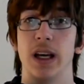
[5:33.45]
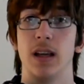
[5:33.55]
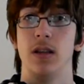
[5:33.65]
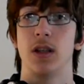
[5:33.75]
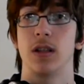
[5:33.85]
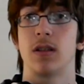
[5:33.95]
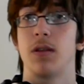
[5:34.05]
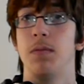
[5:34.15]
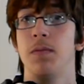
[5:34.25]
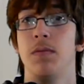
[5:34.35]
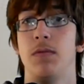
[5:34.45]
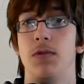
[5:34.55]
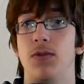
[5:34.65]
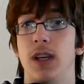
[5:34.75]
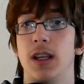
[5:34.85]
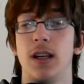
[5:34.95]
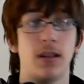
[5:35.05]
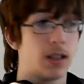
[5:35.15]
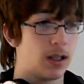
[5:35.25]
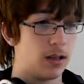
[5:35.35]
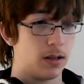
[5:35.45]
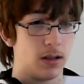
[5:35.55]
I can just read it.